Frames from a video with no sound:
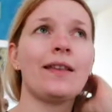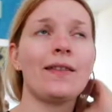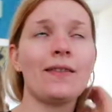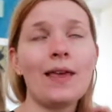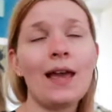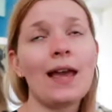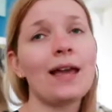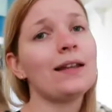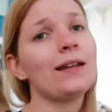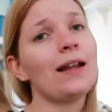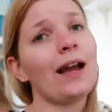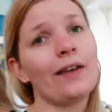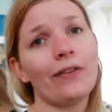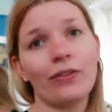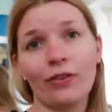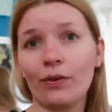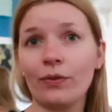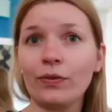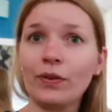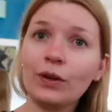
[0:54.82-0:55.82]
Then I
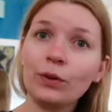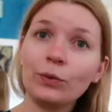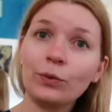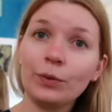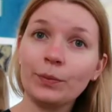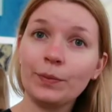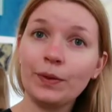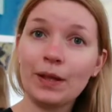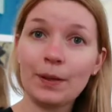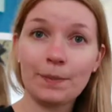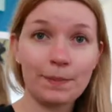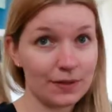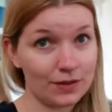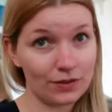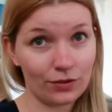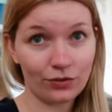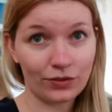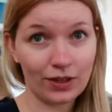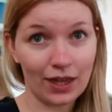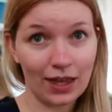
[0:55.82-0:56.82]
thought that it will be a
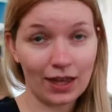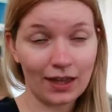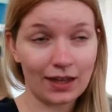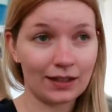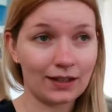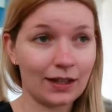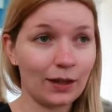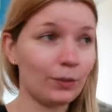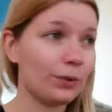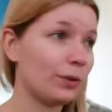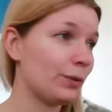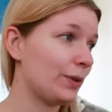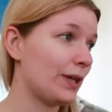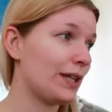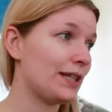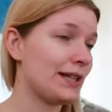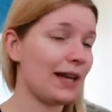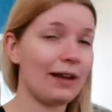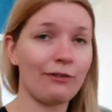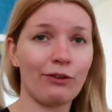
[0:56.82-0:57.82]
piece of cake and I will
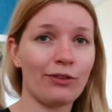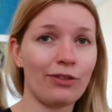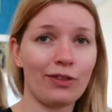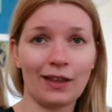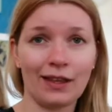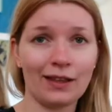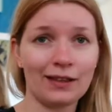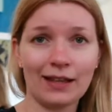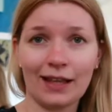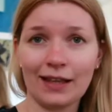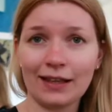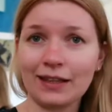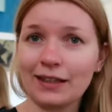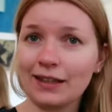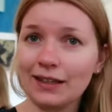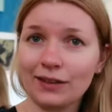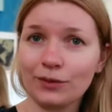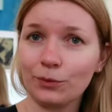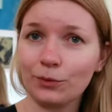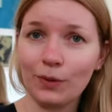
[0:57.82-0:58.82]
read everything like
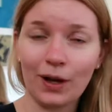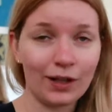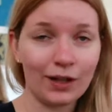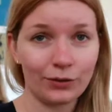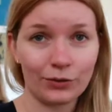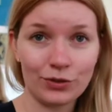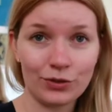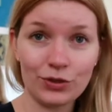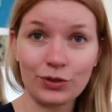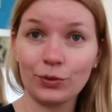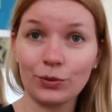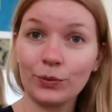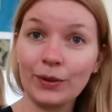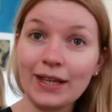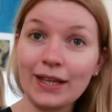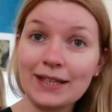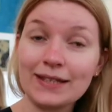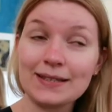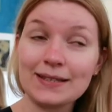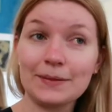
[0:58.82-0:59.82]
in 1 or 2
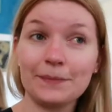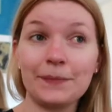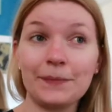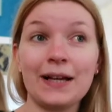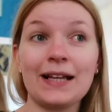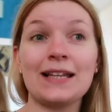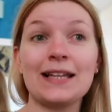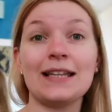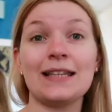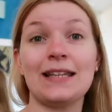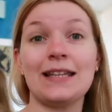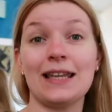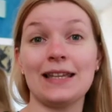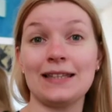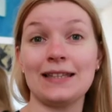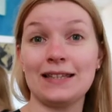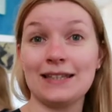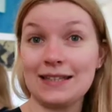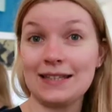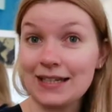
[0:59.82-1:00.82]
weeks, but it
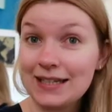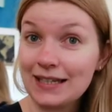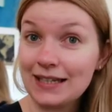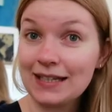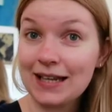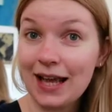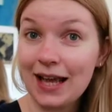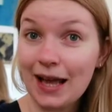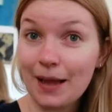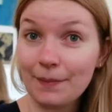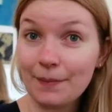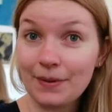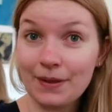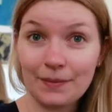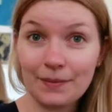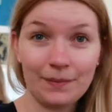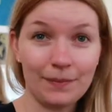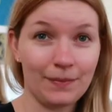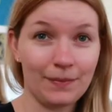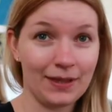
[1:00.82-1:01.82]
didn't
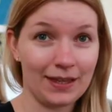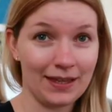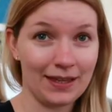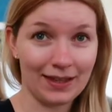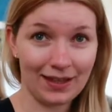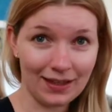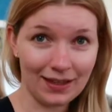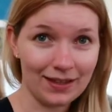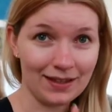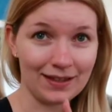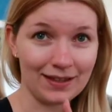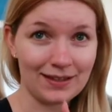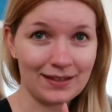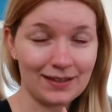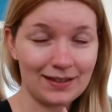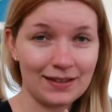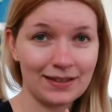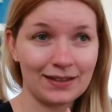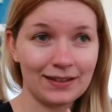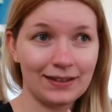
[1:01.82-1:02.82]
happen because,
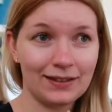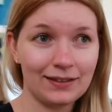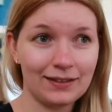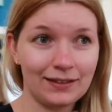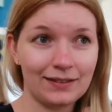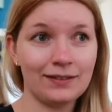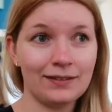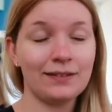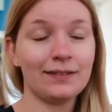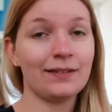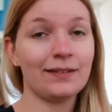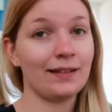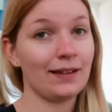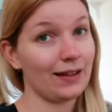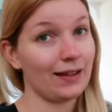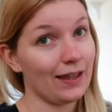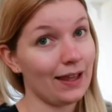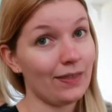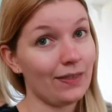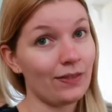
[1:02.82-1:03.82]

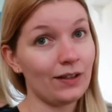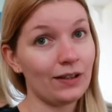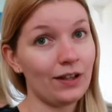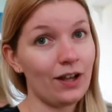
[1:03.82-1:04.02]
again, the